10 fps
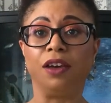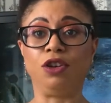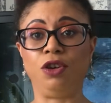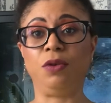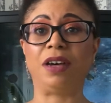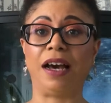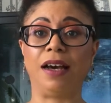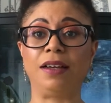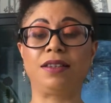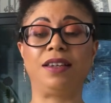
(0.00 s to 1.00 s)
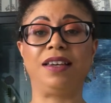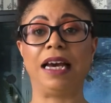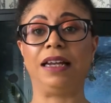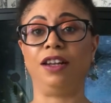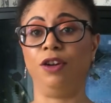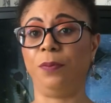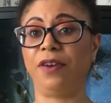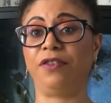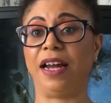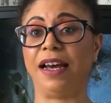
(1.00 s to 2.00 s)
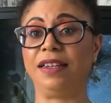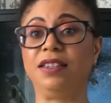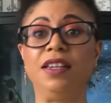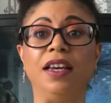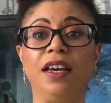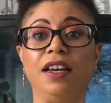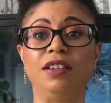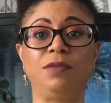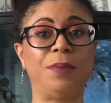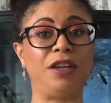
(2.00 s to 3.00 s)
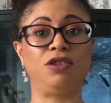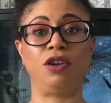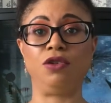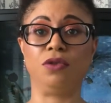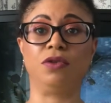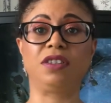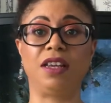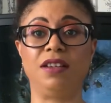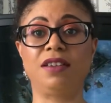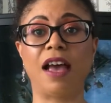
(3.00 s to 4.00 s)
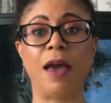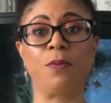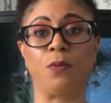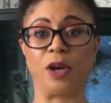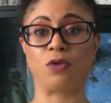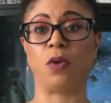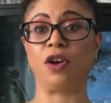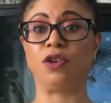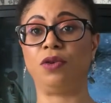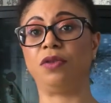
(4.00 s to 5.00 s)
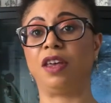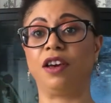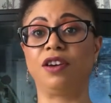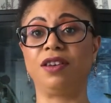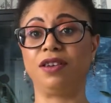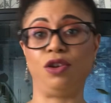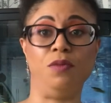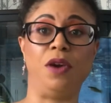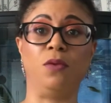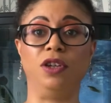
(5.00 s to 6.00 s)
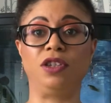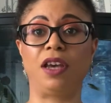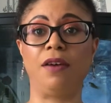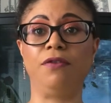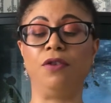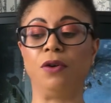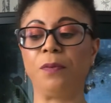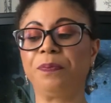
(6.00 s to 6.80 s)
you guys can get a little bit of an idea based on your skin type which one you think you may want to go for.